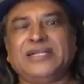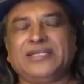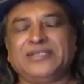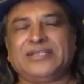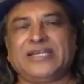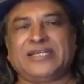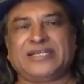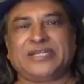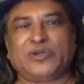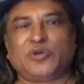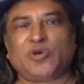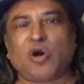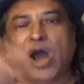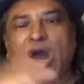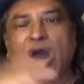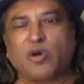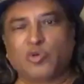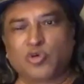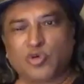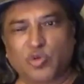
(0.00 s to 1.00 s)
that, you know,
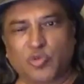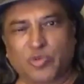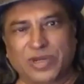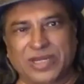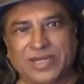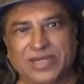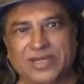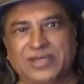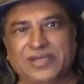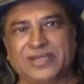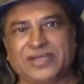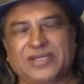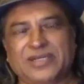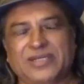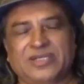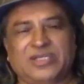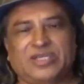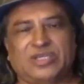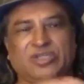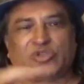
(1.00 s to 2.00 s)
how do we
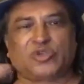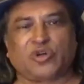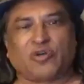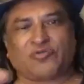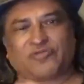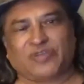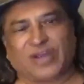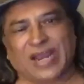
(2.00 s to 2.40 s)
sort of